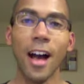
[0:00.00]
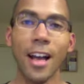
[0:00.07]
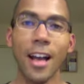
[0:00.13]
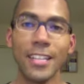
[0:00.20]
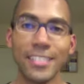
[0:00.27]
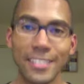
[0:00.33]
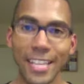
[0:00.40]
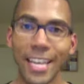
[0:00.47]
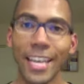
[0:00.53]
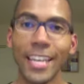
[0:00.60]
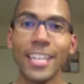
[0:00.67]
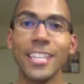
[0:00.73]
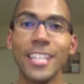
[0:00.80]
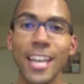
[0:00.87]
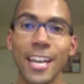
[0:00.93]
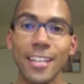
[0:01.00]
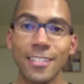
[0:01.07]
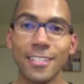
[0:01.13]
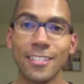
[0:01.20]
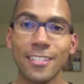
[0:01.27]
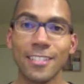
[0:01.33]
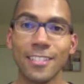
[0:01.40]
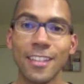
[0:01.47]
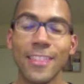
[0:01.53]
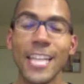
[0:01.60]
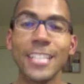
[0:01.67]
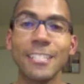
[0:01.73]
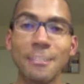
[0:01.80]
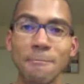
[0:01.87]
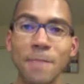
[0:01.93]
Say yes. That's
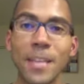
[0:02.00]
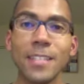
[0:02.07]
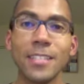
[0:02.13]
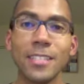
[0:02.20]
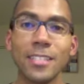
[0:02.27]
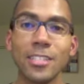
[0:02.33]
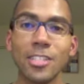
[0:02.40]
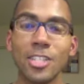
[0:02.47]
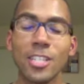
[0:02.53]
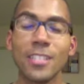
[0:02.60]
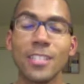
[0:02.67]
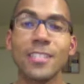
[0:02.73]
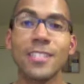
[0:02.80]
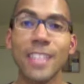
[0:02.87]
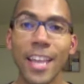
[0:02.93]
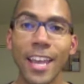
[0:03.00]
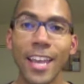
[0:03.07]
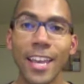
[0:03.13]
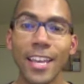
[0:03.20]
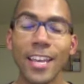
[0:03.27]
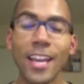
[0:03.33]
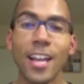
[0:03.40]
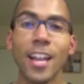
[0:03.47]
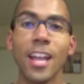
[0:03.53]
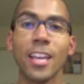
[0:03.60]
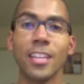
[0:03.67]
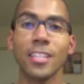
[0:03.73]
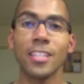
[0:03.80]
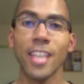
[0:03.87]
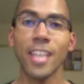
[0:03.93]
the message. Say
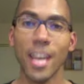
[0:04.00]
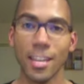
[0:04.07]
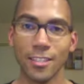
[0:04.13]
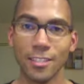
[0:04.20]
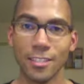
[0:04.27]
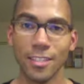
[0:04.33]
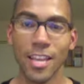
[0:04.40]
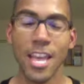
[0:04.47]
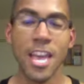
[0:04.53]
yes.